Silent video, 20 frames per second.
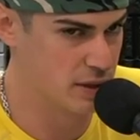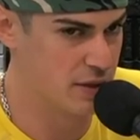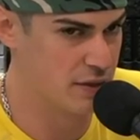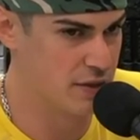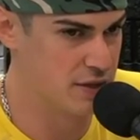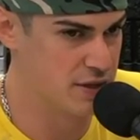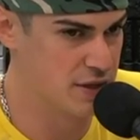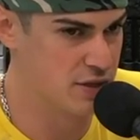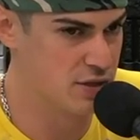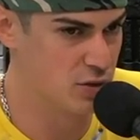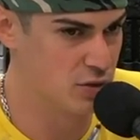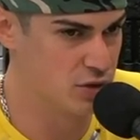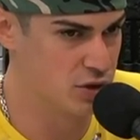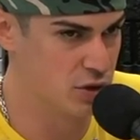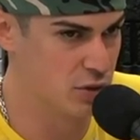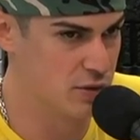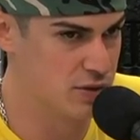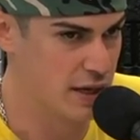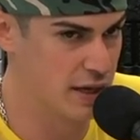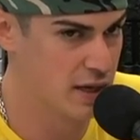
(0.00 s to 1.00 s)
in the D zone
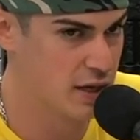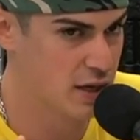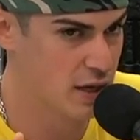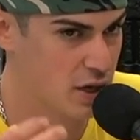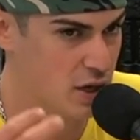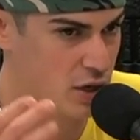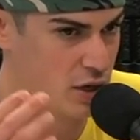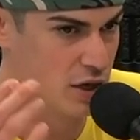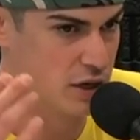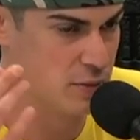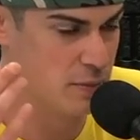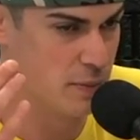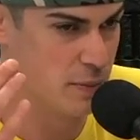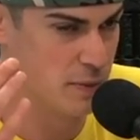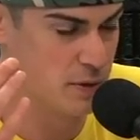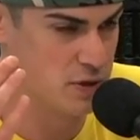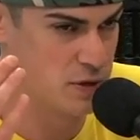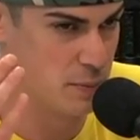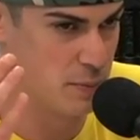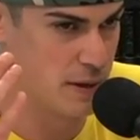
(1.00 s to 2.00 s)
too is like you need
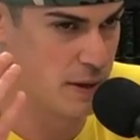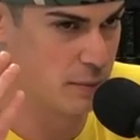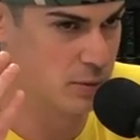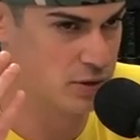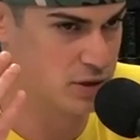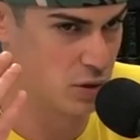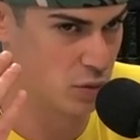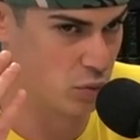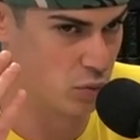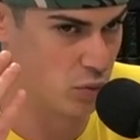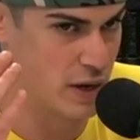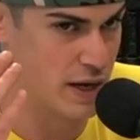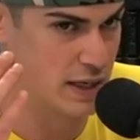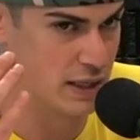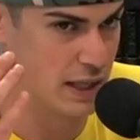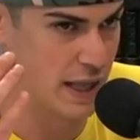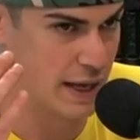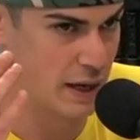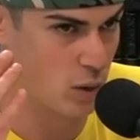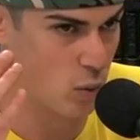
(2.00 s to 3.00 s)
to, to be able to
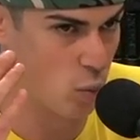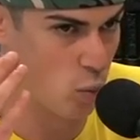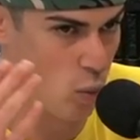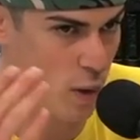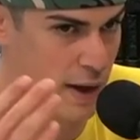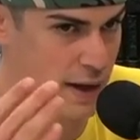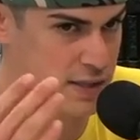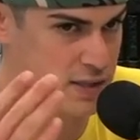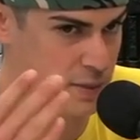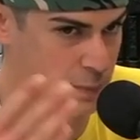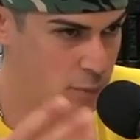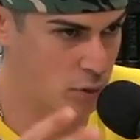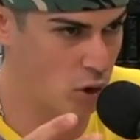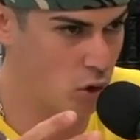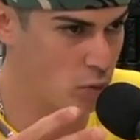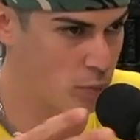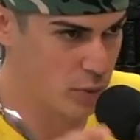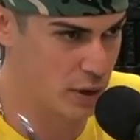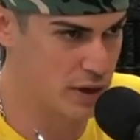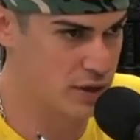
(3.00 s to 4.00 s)
read like when it's
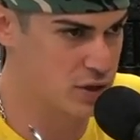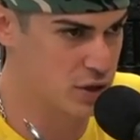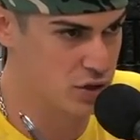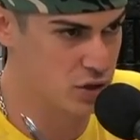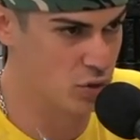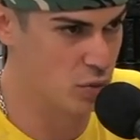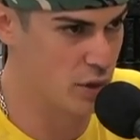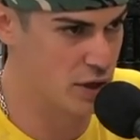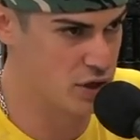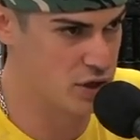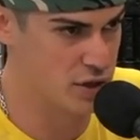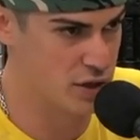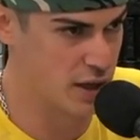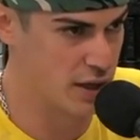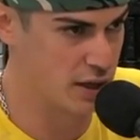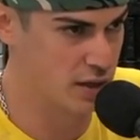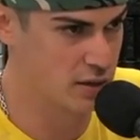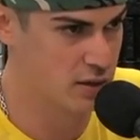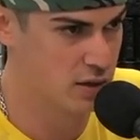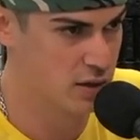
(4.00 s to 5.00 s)
appropriate to do which
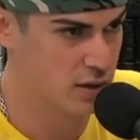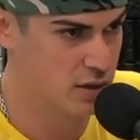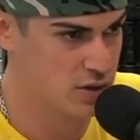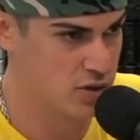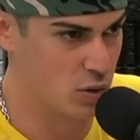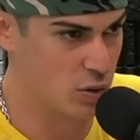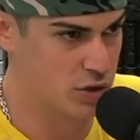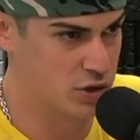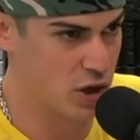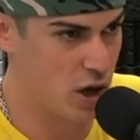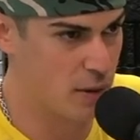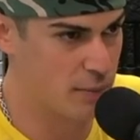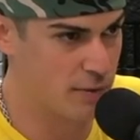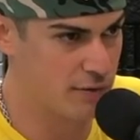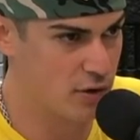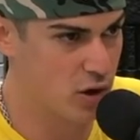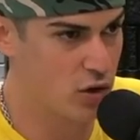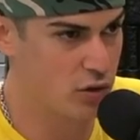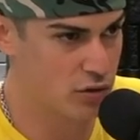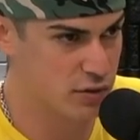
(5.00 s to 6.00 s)
thing. So, on top of
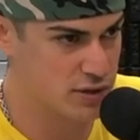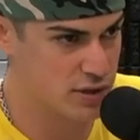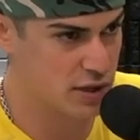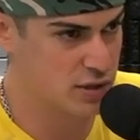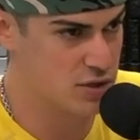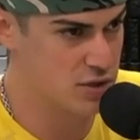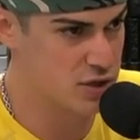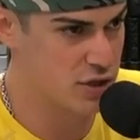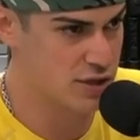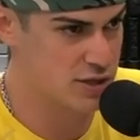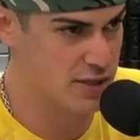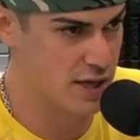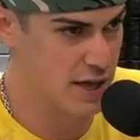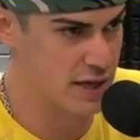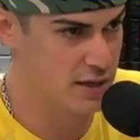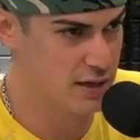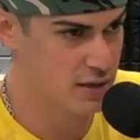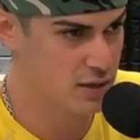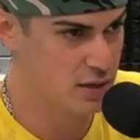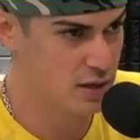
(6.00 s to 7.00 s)
all those things you just
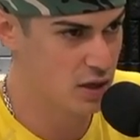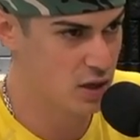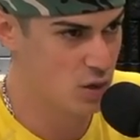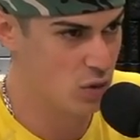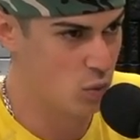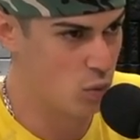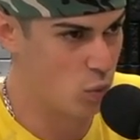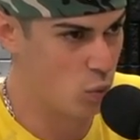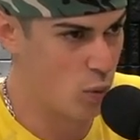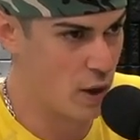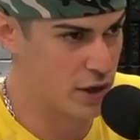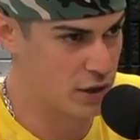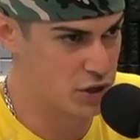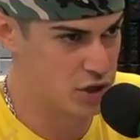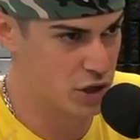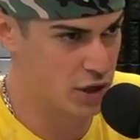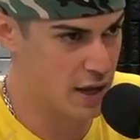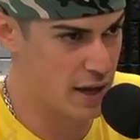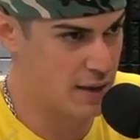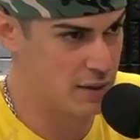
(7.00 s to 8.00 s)
said, when
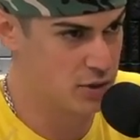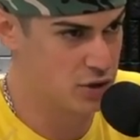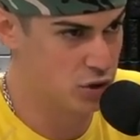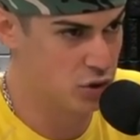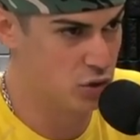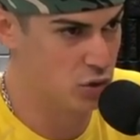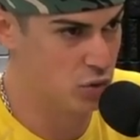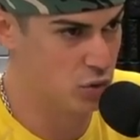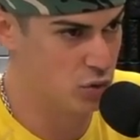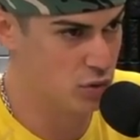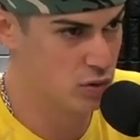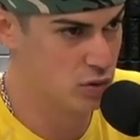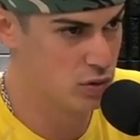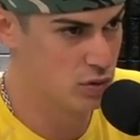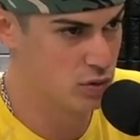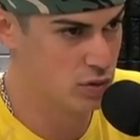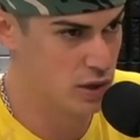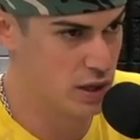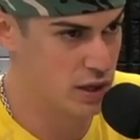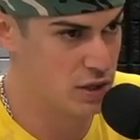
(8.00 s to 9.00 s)
should I do
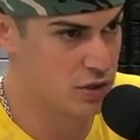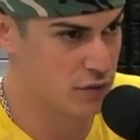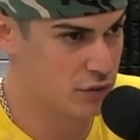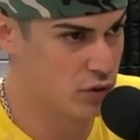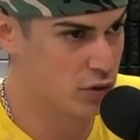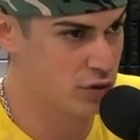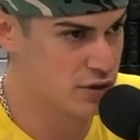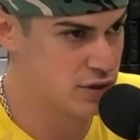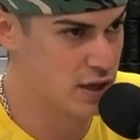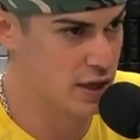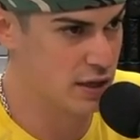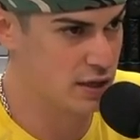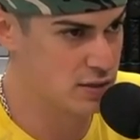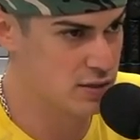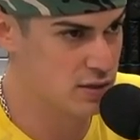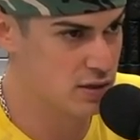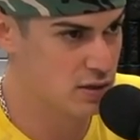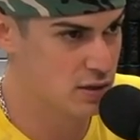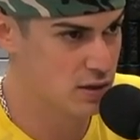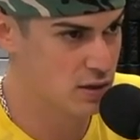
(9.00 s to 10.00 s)
each of those things?